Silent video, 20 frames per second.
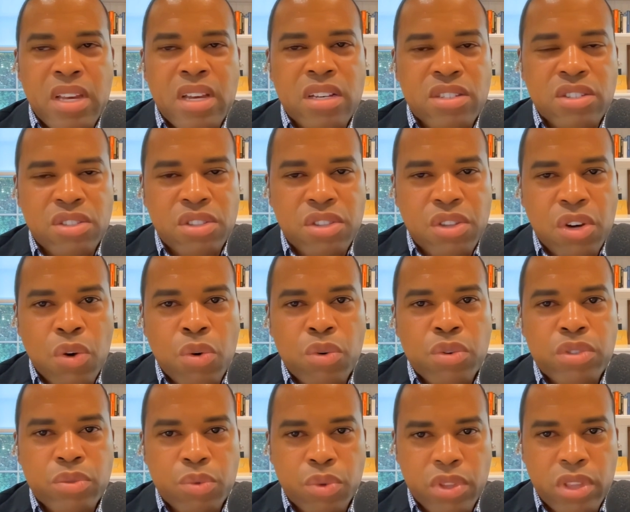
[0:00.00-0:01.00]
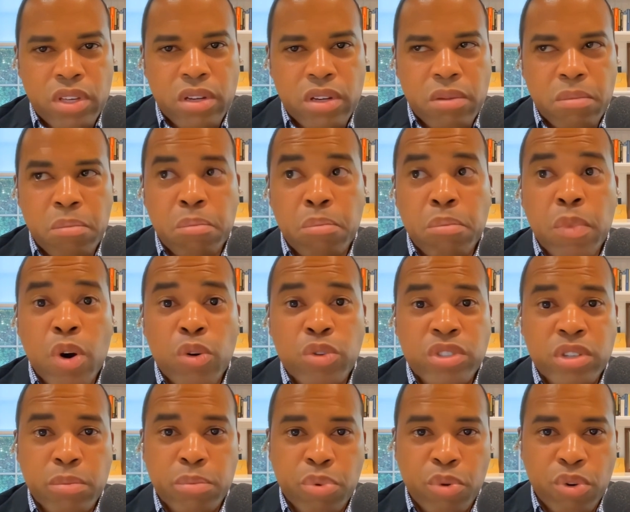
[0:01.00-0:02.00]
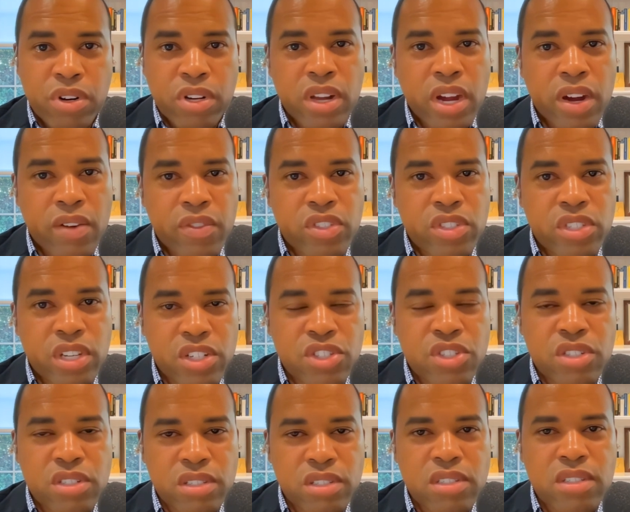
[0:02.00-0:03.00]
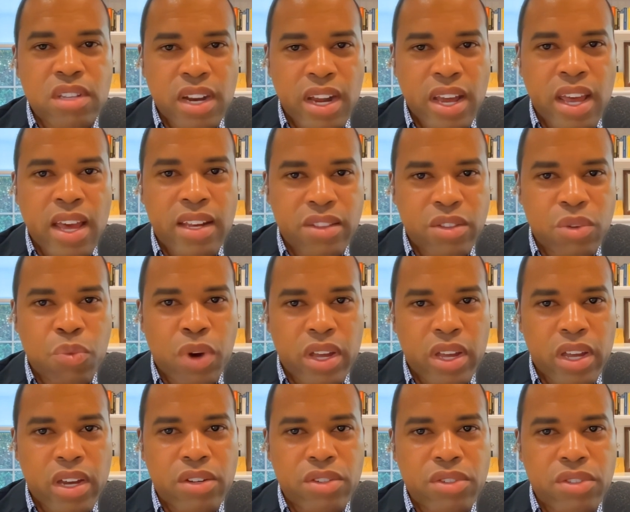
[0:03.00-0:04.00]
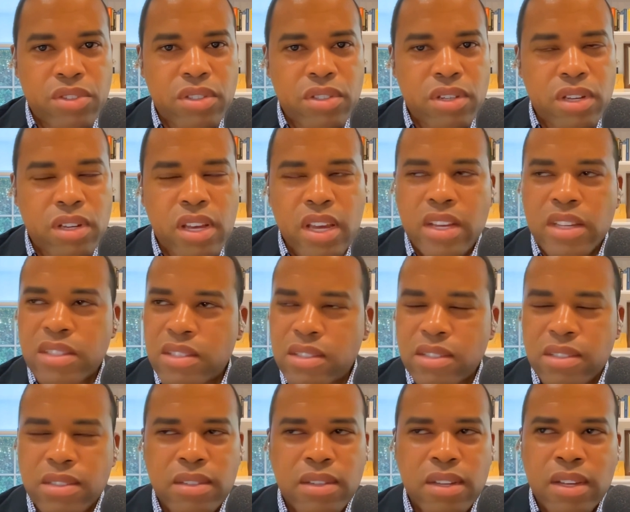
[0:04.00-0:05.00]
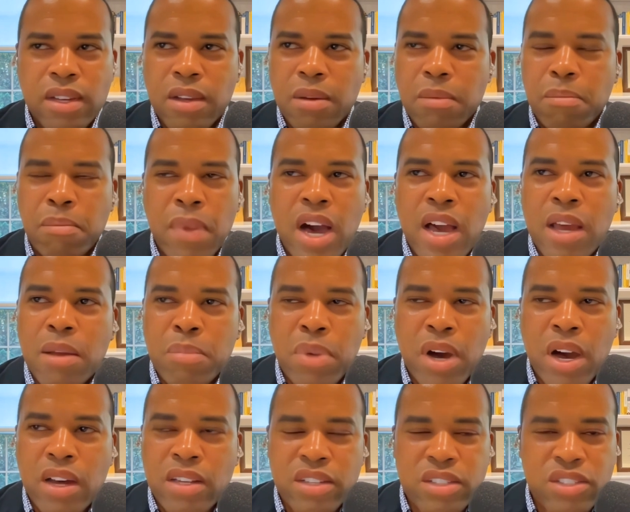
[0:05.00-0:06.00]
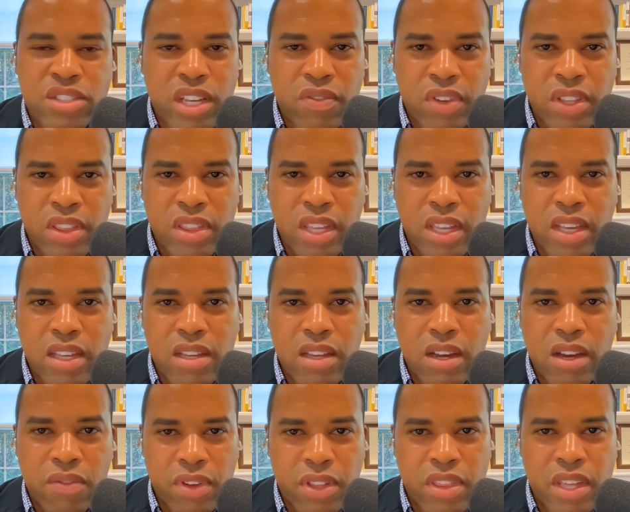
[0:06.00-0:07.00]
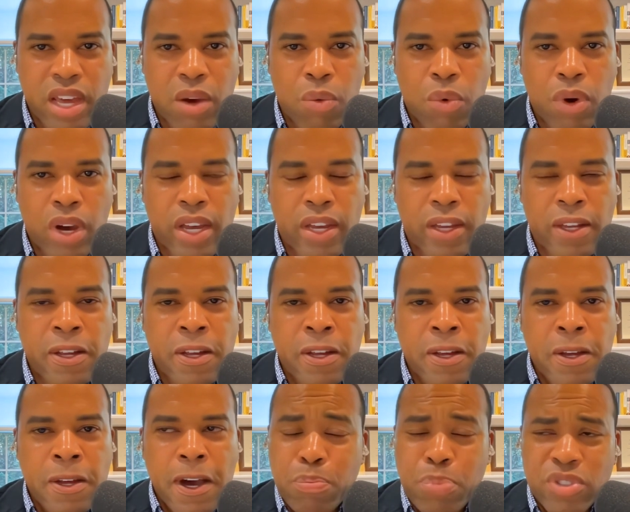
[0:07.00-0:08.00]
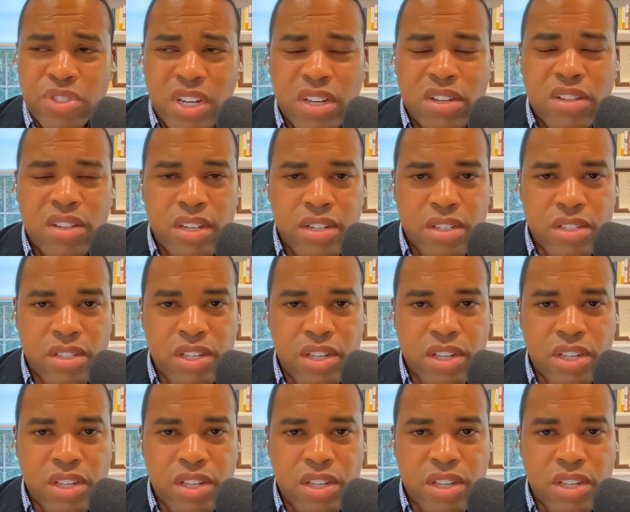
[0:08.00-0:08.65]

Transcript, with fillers: because those were the most important conversations that I had at the White House. It's mind-boggling to even think of it that way, particularly